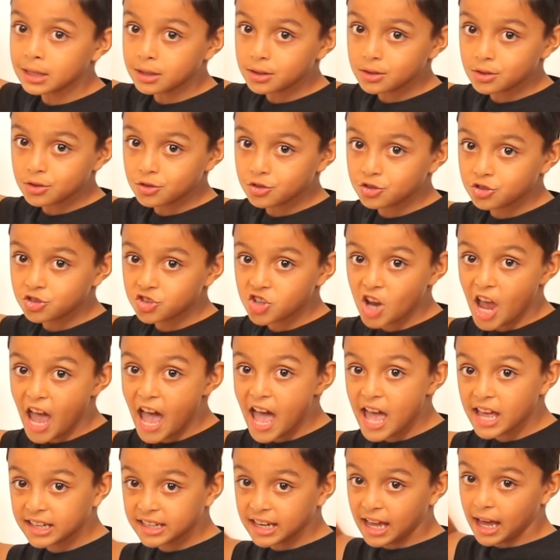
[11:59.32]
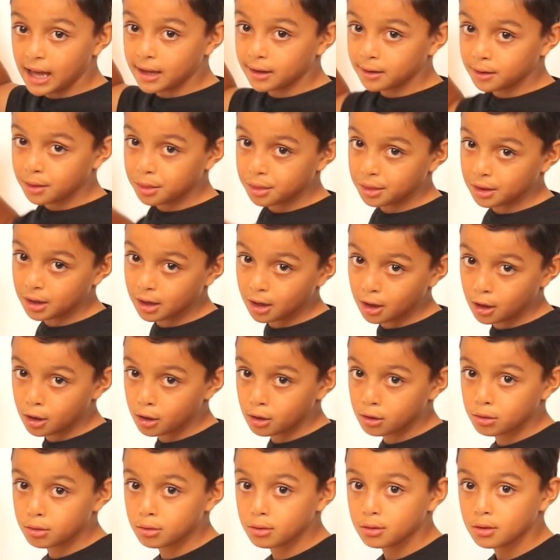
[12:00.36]
need to share that
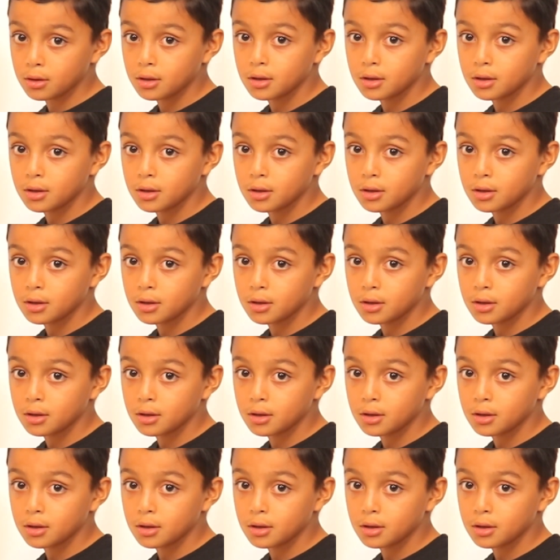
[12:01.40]
6.